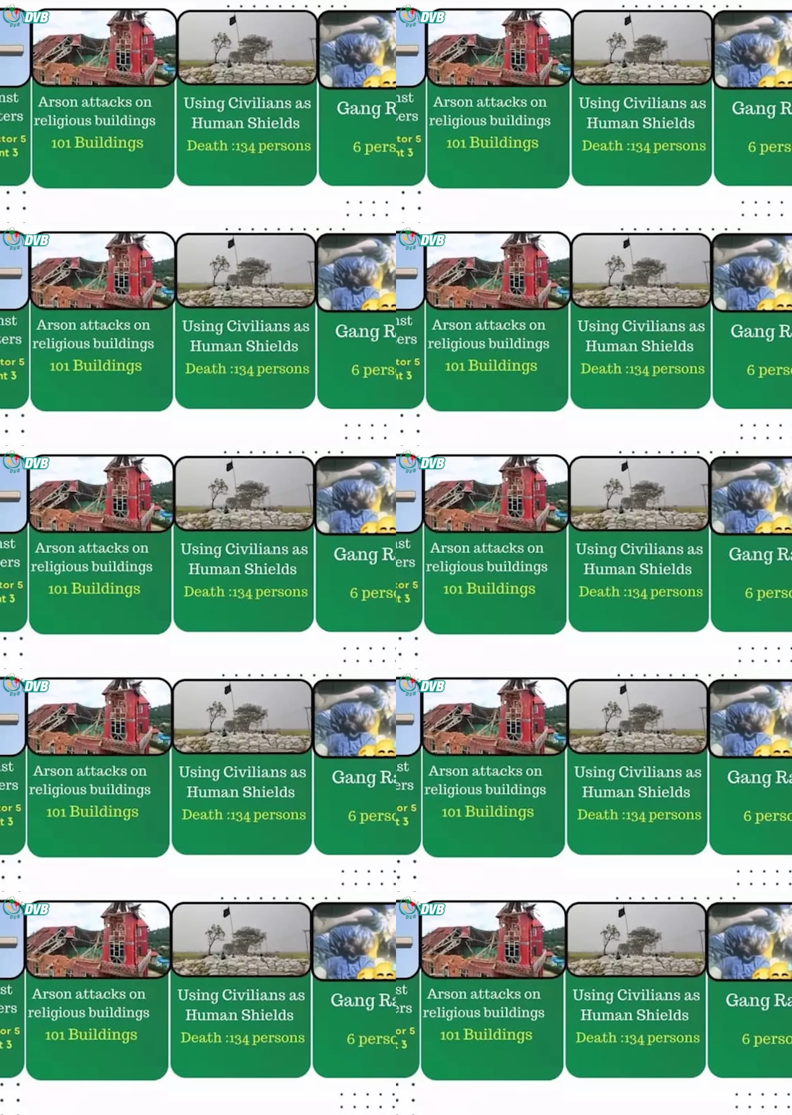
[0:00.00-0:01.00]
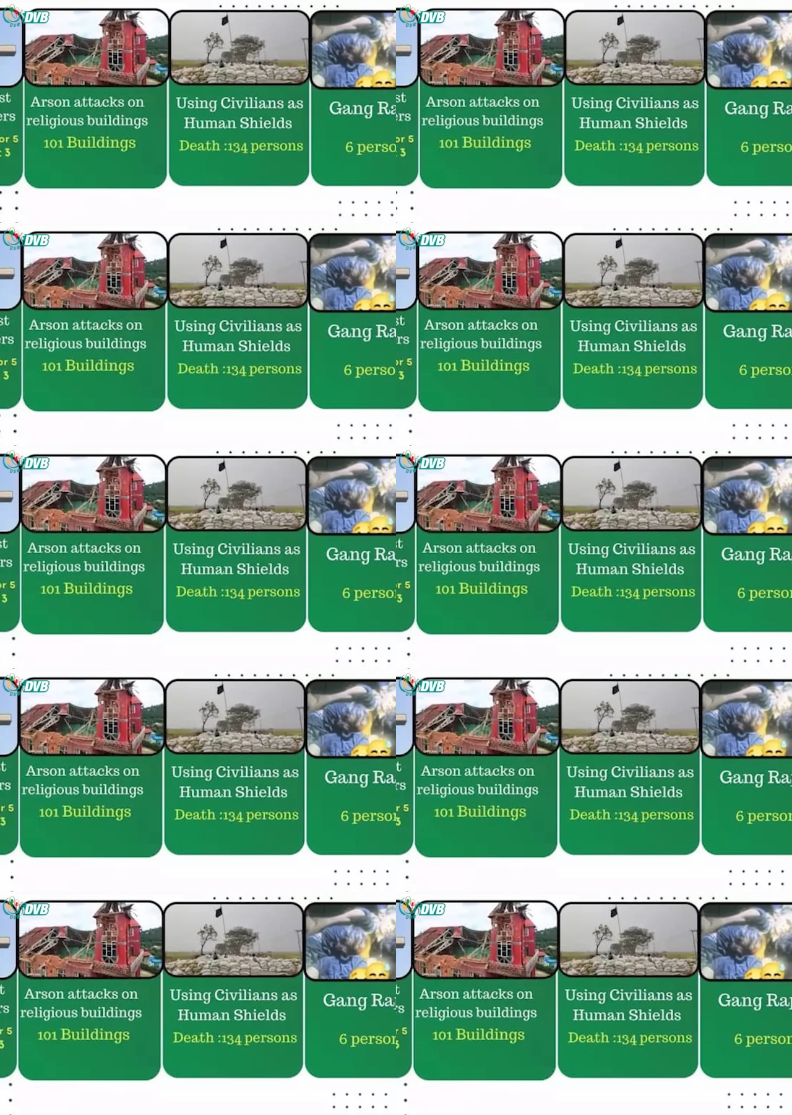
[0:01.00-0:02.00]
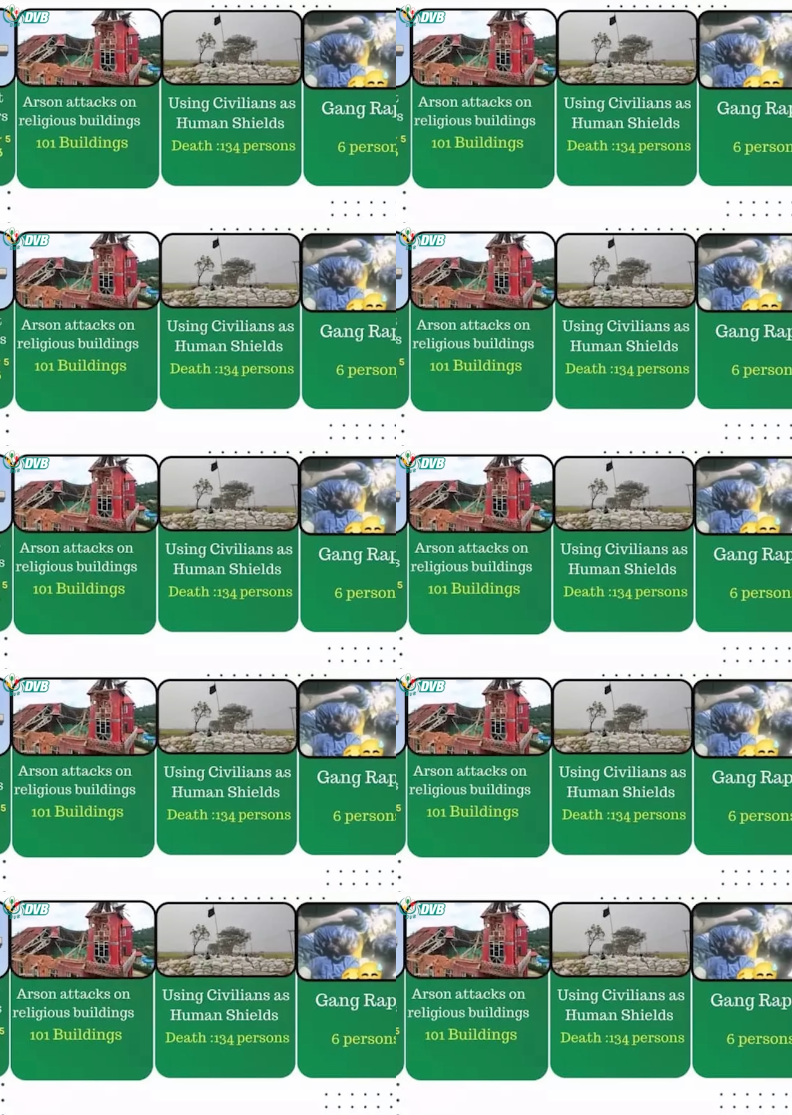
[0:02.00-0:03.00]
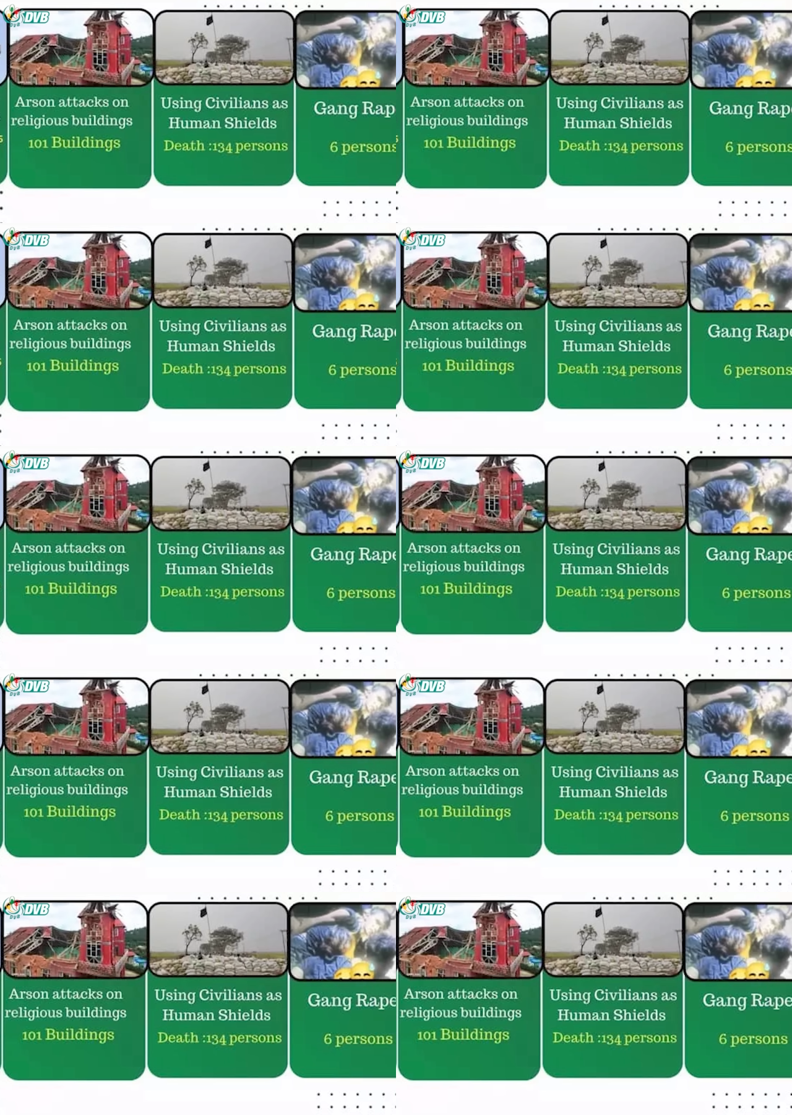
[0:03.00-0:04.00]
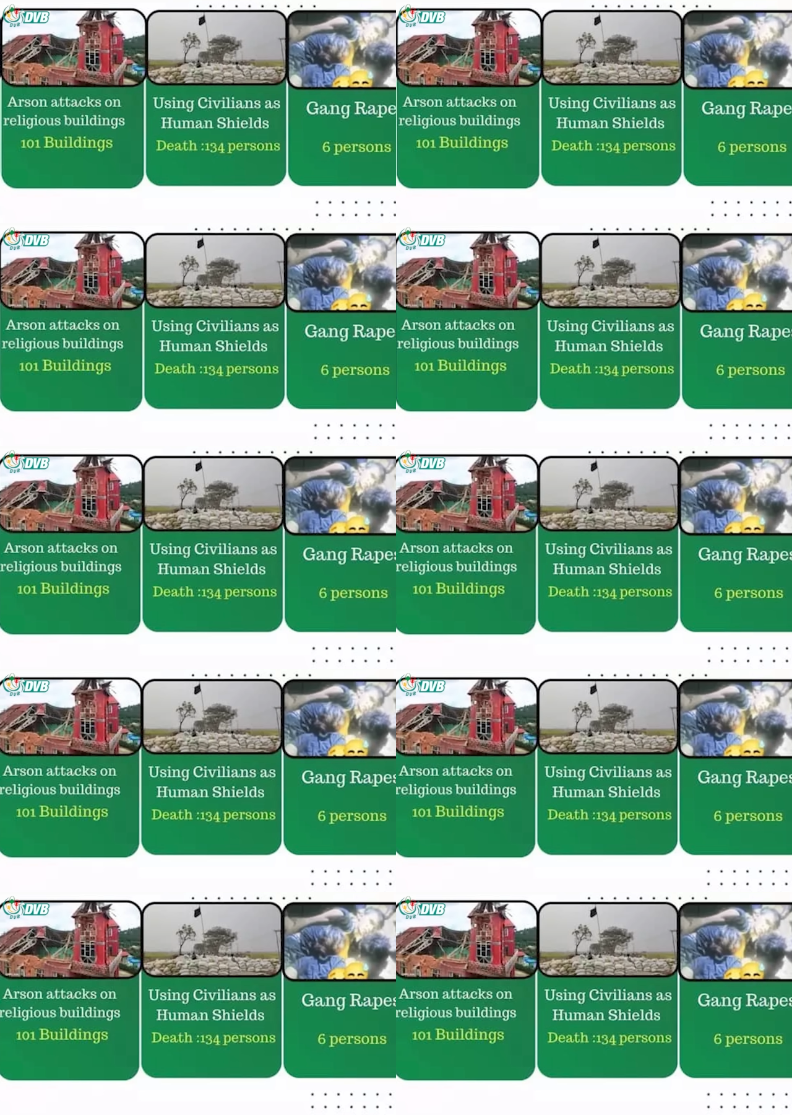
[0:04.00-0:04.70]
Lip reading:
Nobody's mouth can be seen.